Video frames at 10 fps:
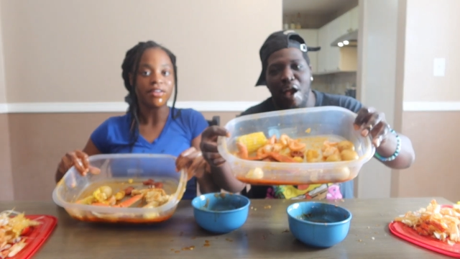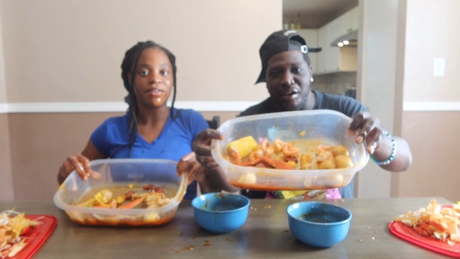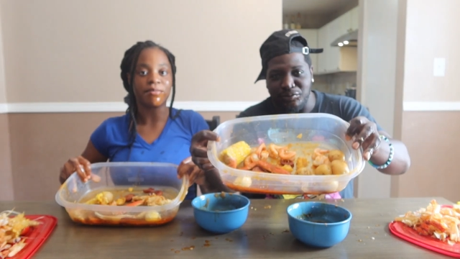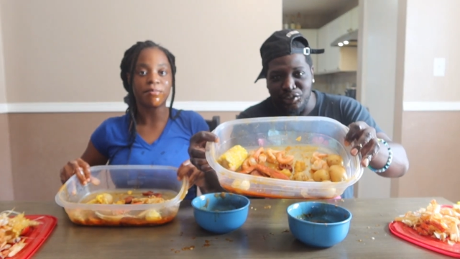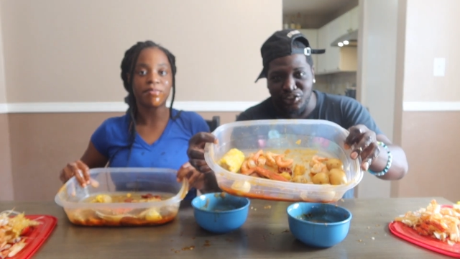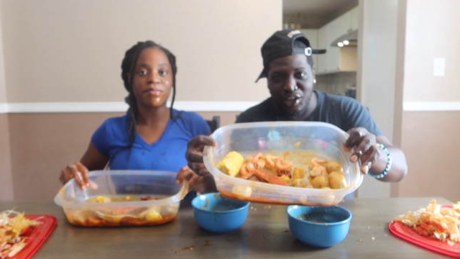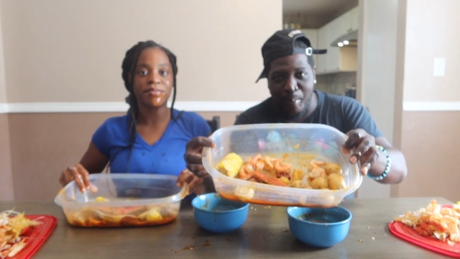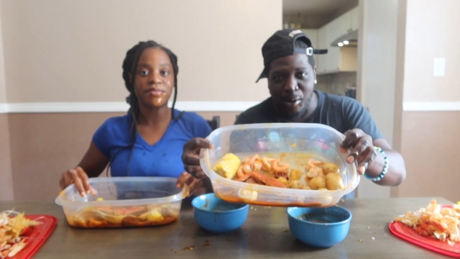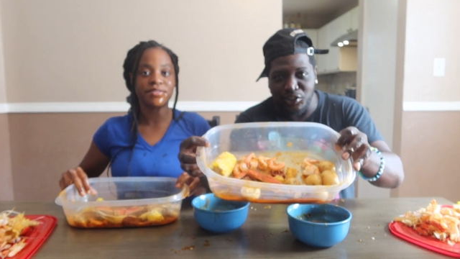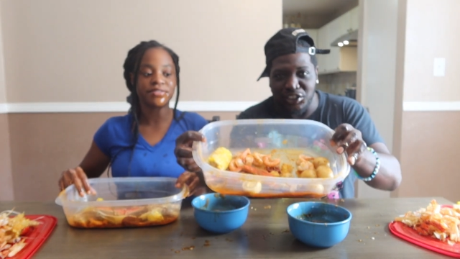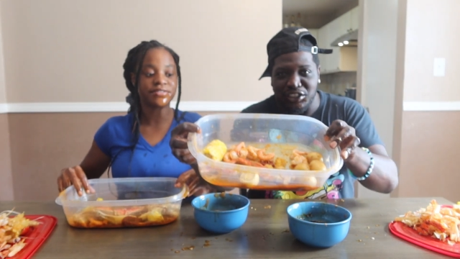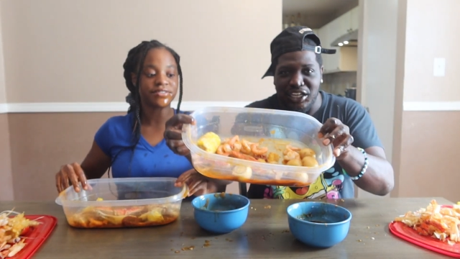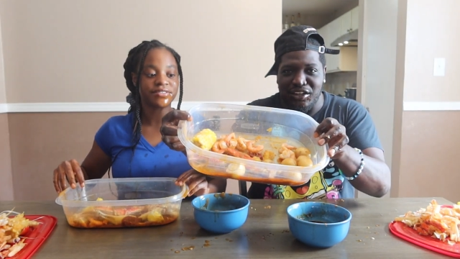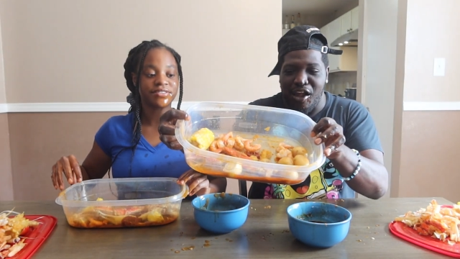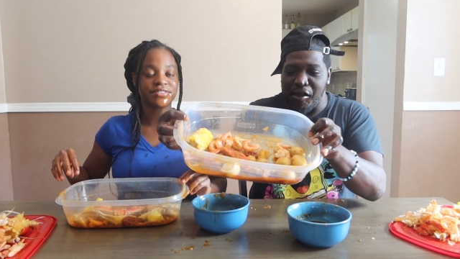Speaker 1: And that's how much I
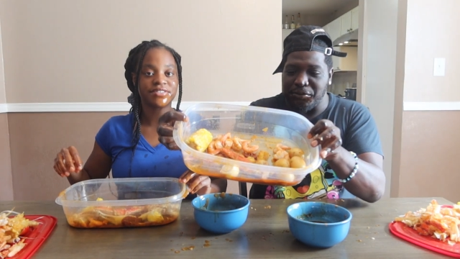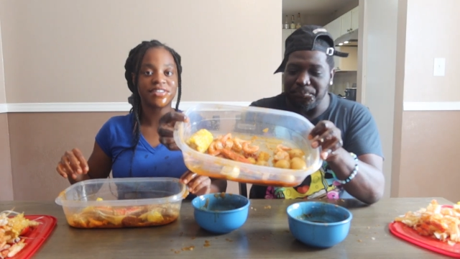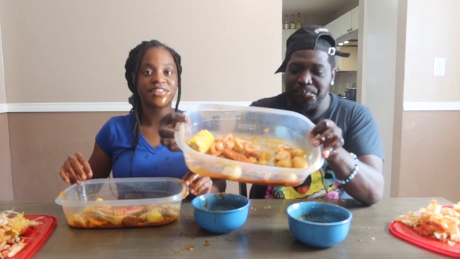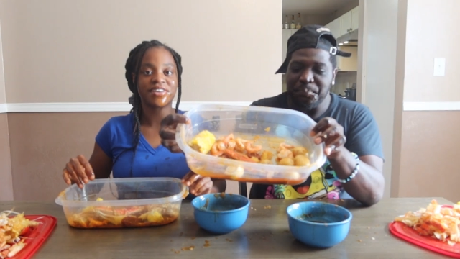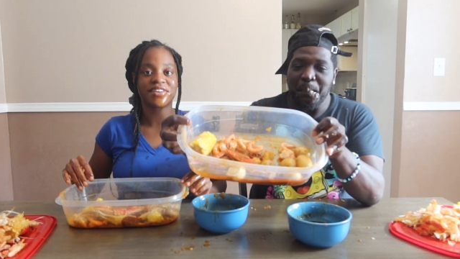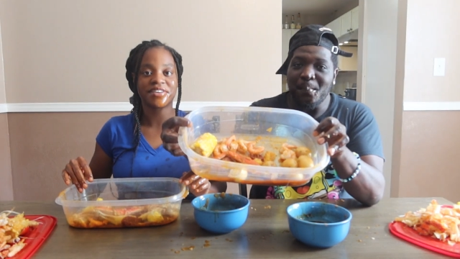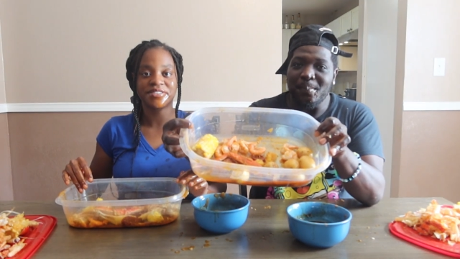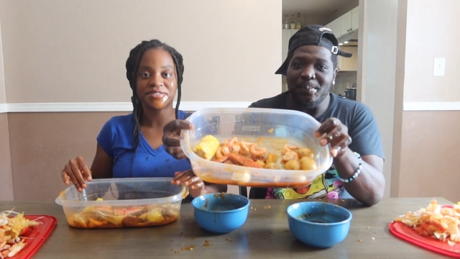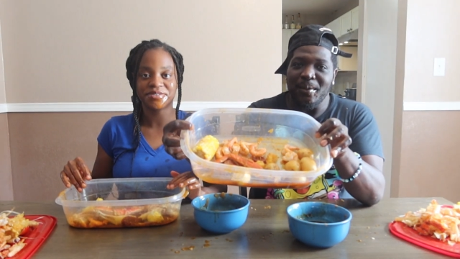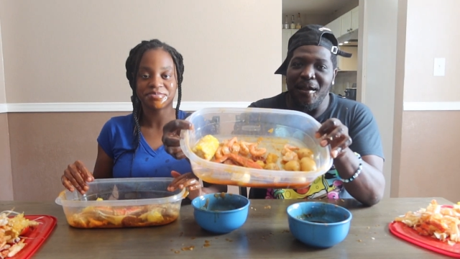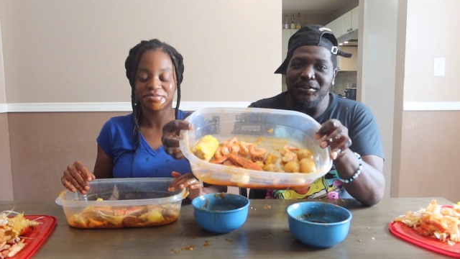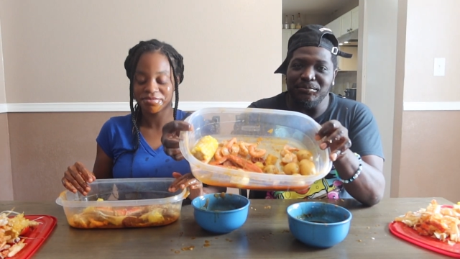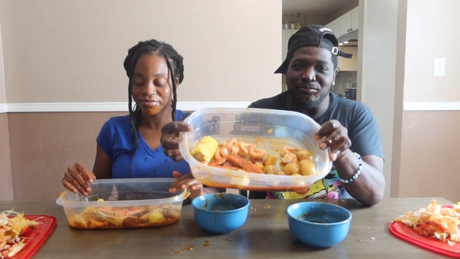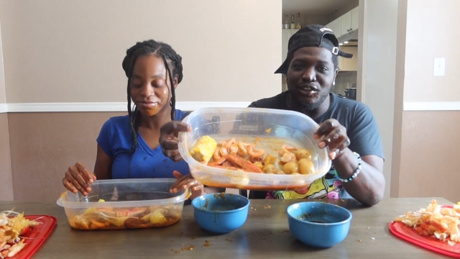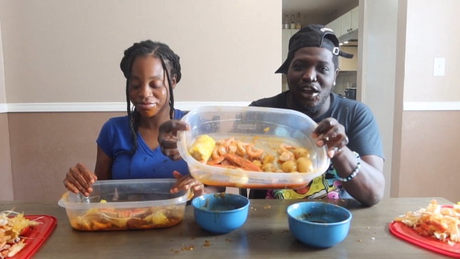got, y'all.
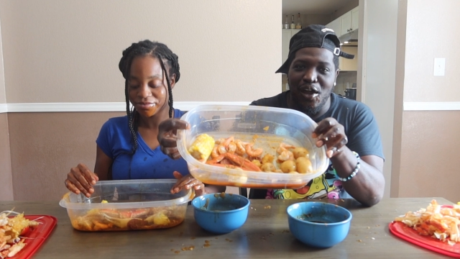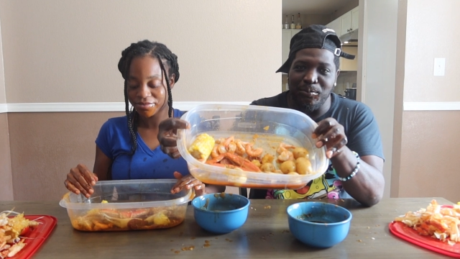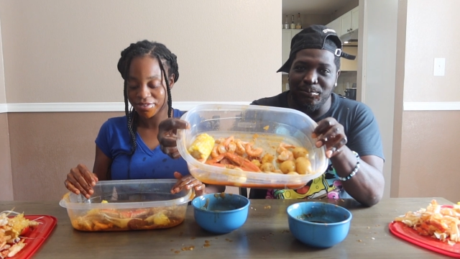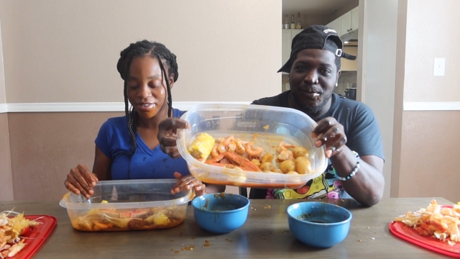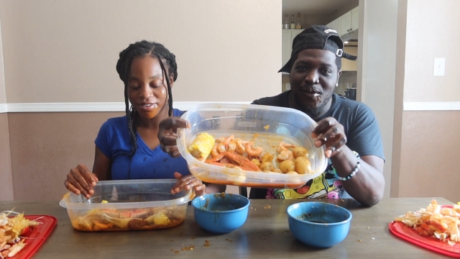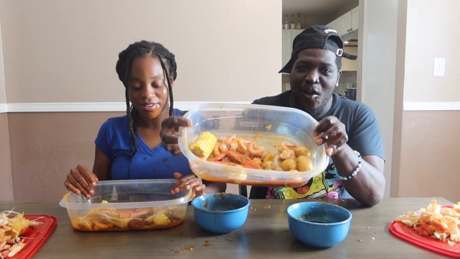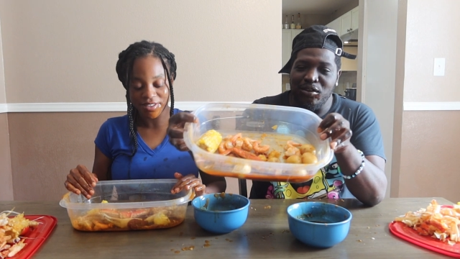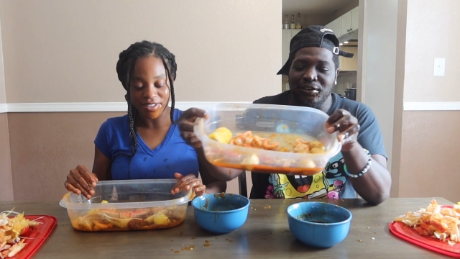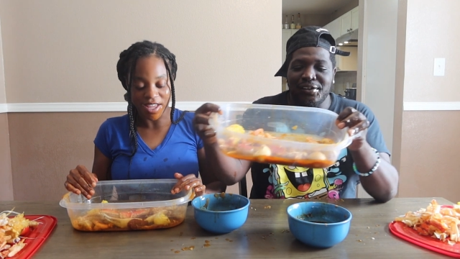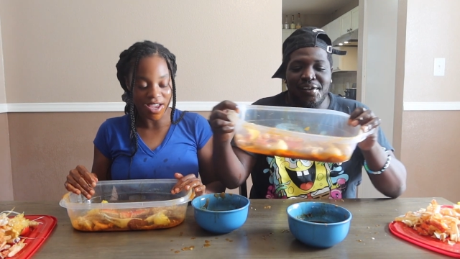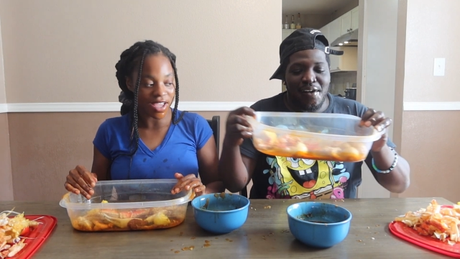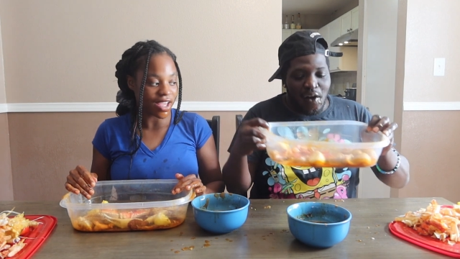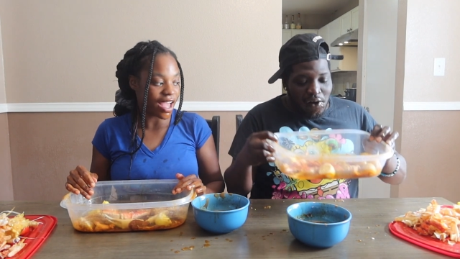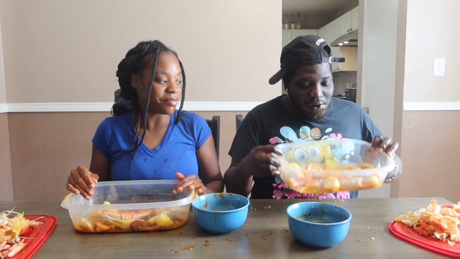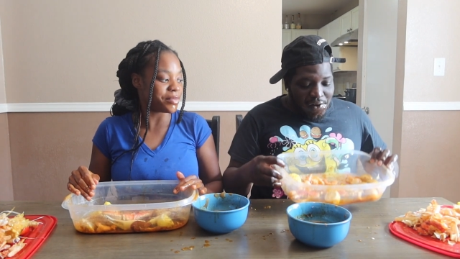Yep.
Speaker 2: I,
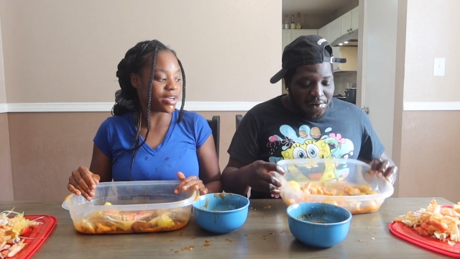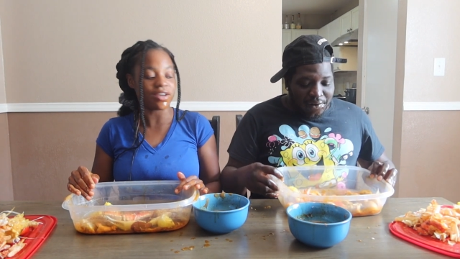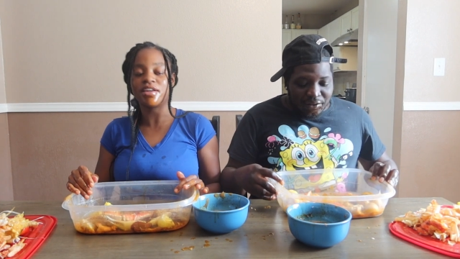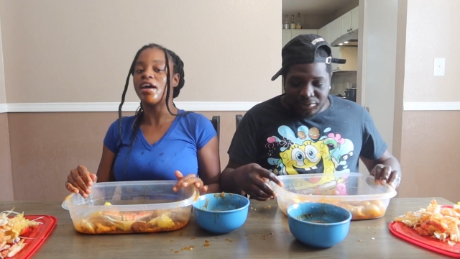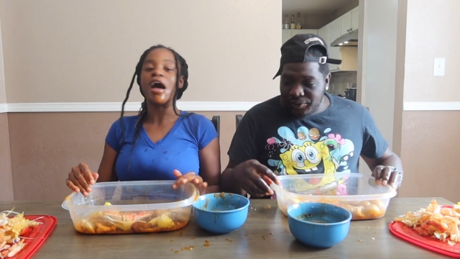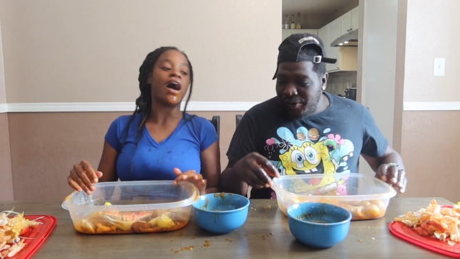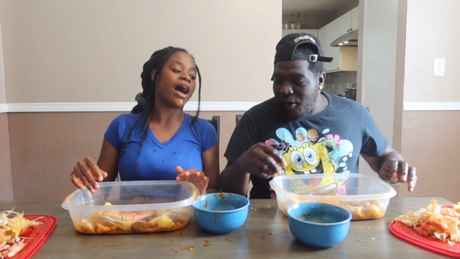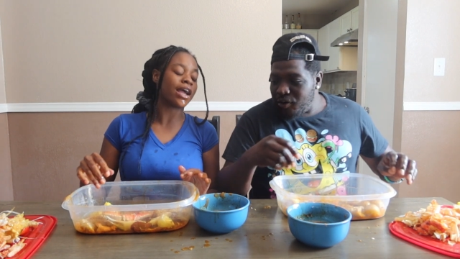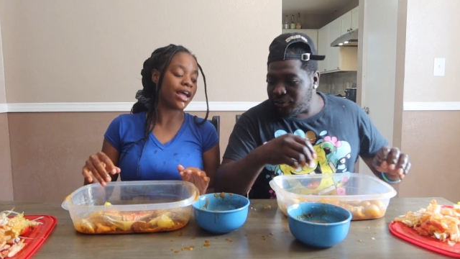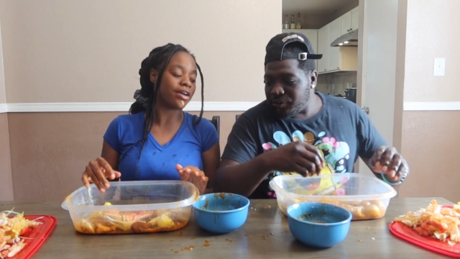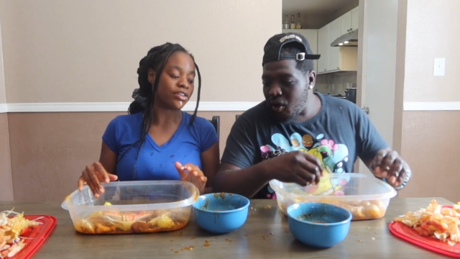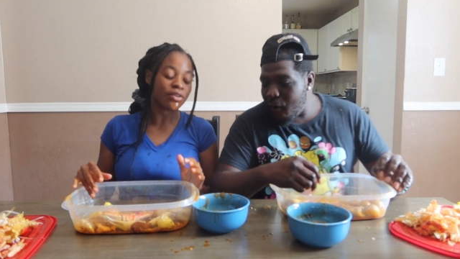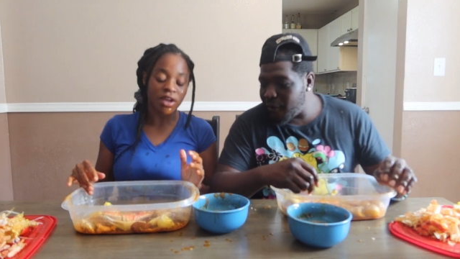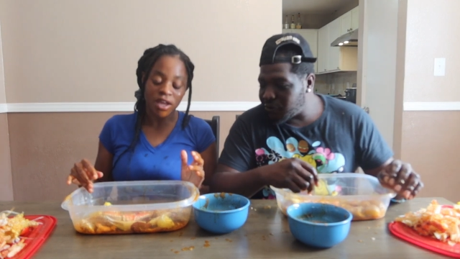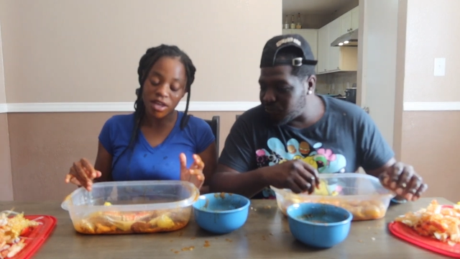I'm done. I, I, got
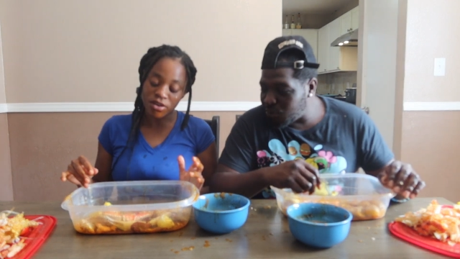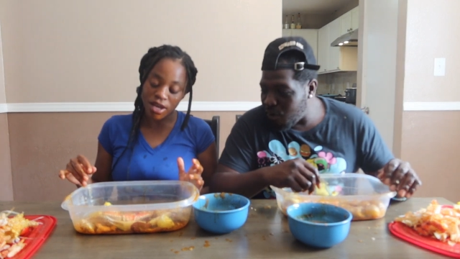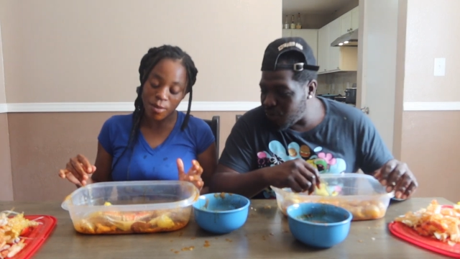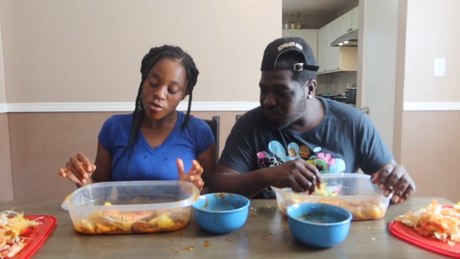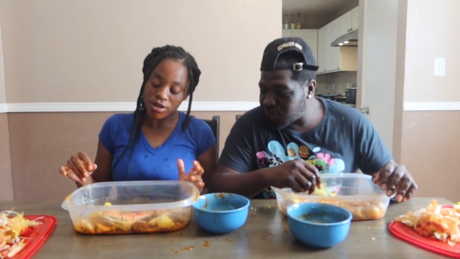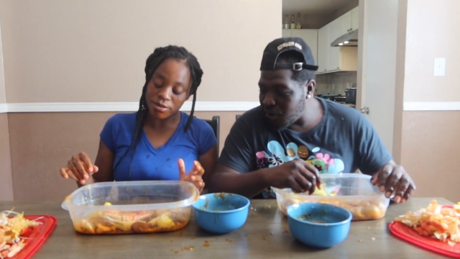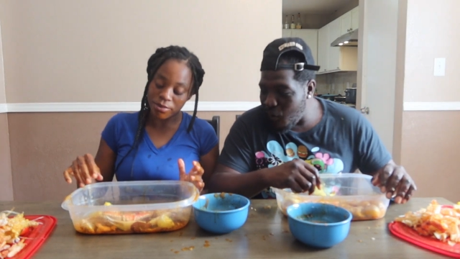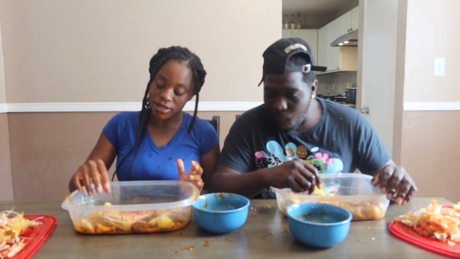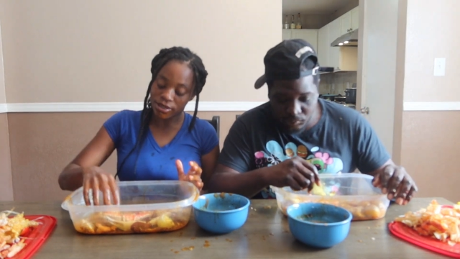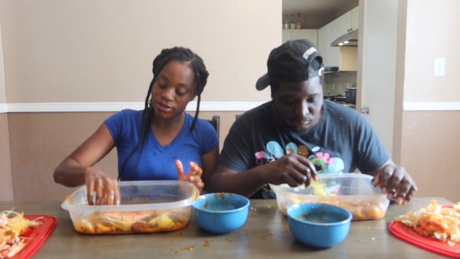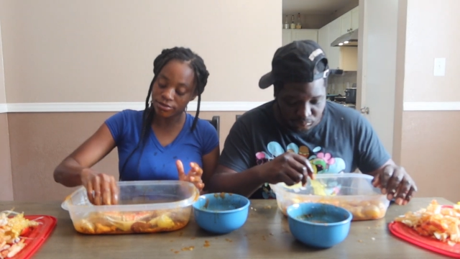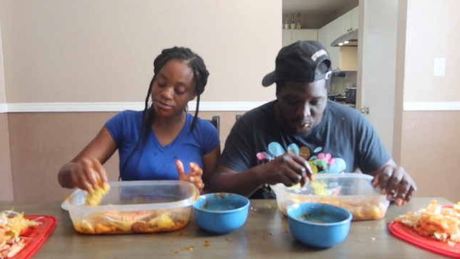you. You got more than me.